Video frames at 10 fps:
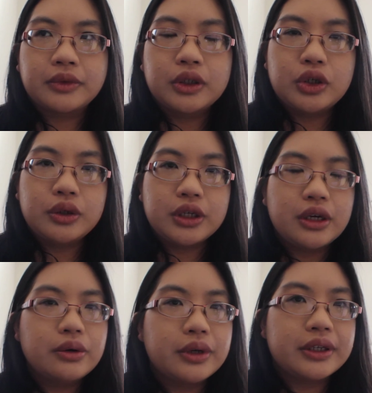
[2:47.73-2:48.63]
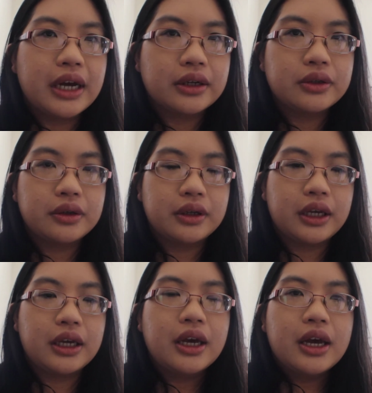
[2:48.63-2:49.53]
Shunji, who is
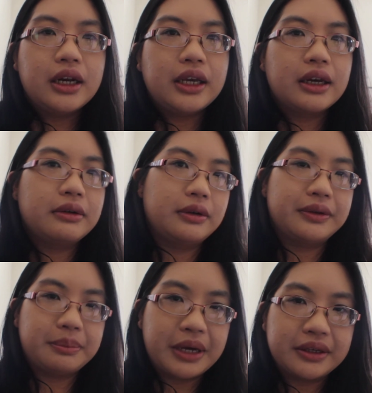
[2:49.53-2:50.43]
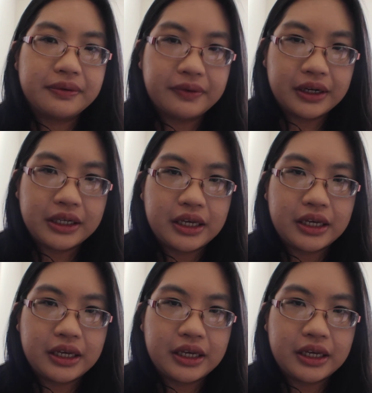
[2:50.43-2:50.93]
actually Lee Kang-tung's best friend.